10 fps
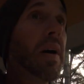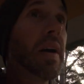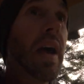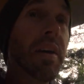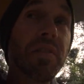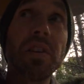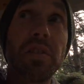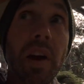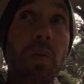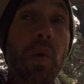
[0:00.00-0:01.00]
having to
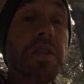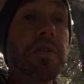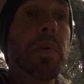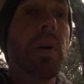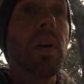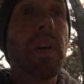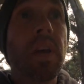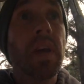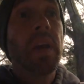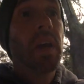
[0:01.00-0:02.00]
stay in one spot
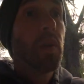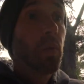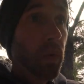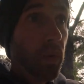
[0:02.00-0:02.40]
with